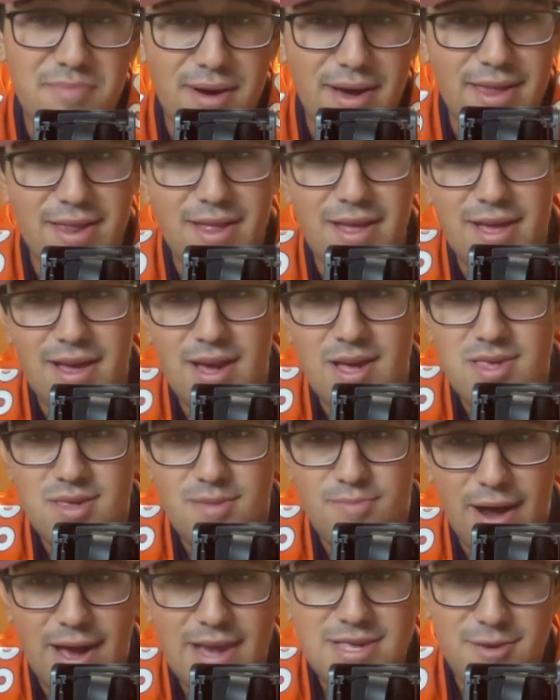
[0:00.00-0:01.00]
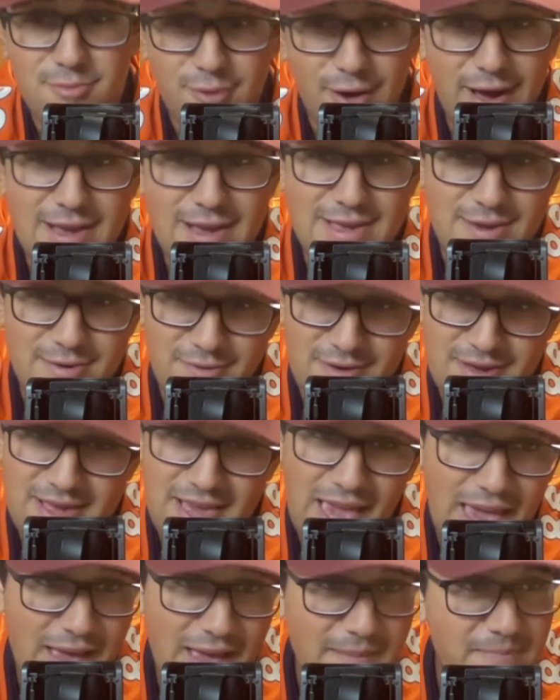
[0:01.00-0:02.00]
But surprise, surprise, it was
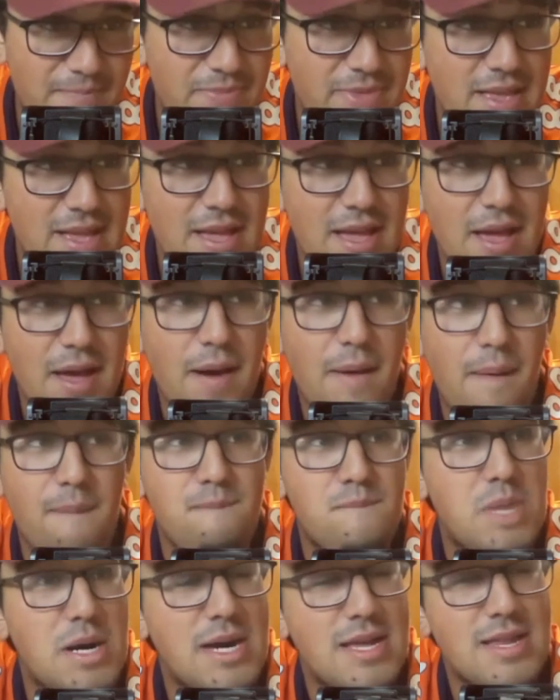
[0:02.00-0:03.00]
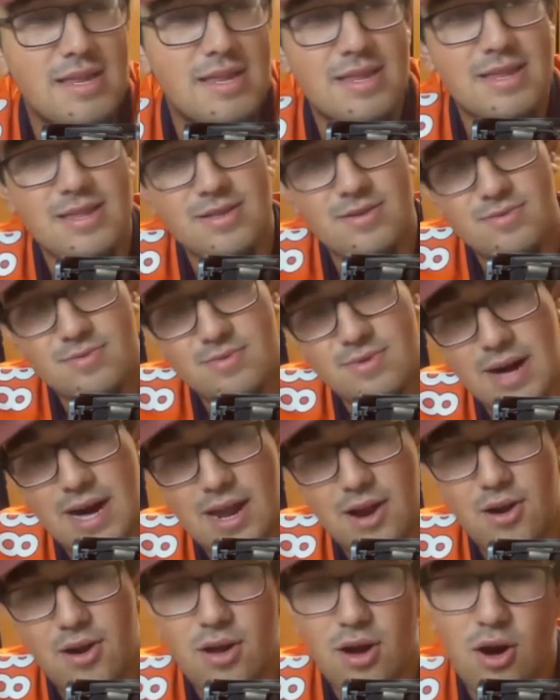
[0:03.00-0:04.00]
him. But I
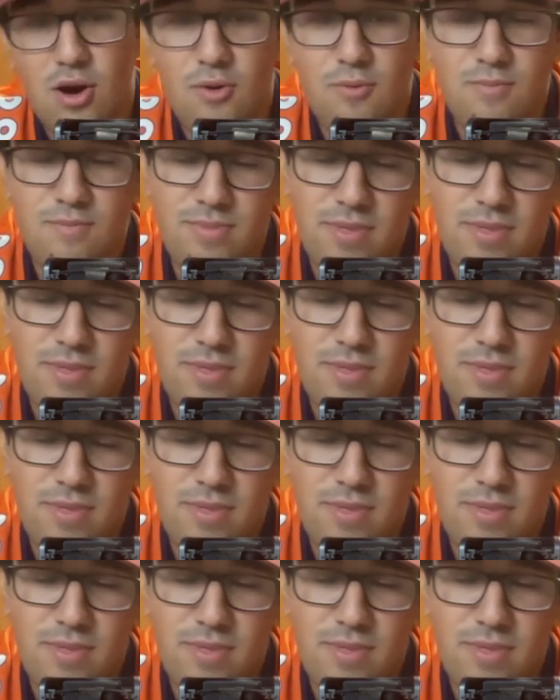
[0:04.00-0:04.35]
don't know.